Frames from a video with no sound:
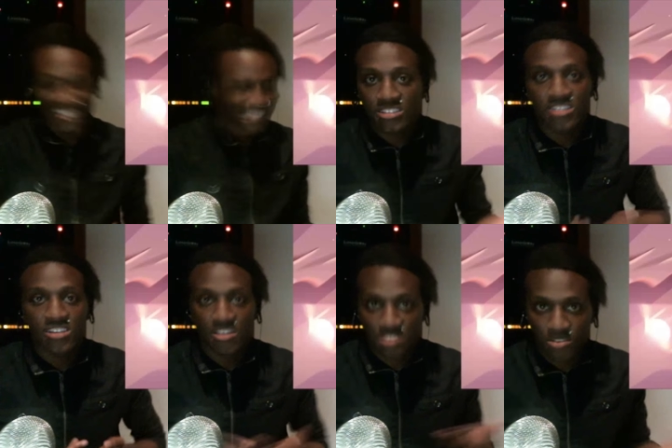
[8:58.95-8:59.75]

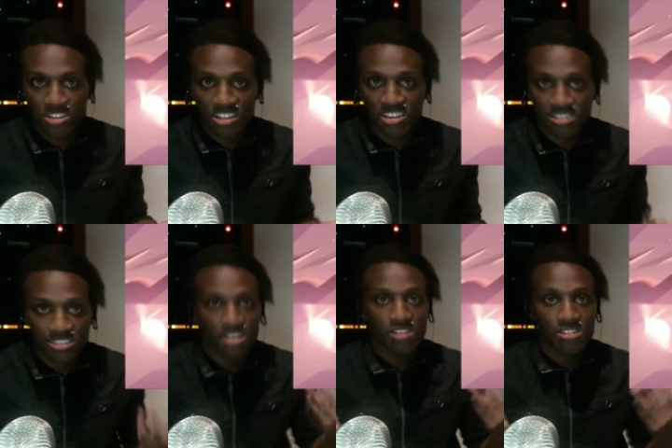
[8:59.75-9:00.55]
If something leaks,
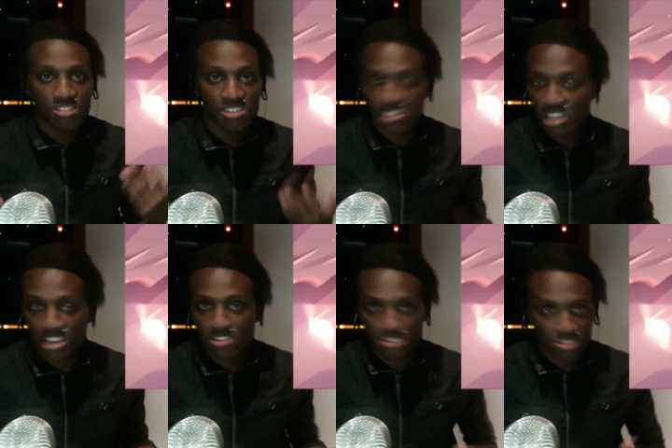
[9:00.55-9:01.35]
you need to
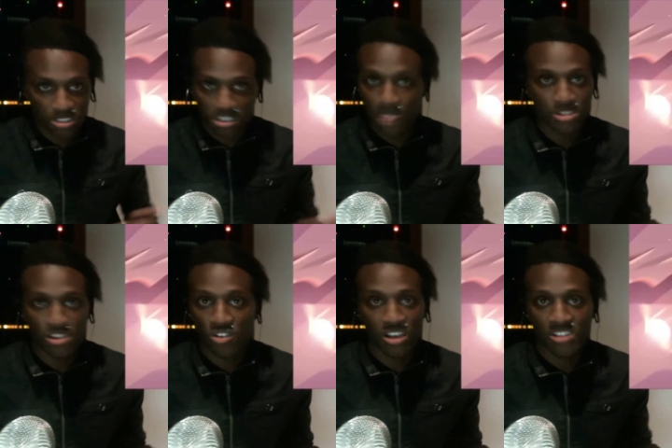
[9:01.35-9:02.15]
let, just let me
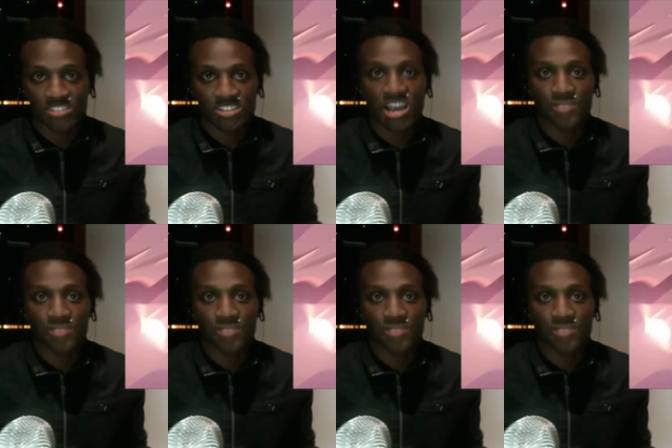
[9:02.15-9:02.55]
know ahead of time.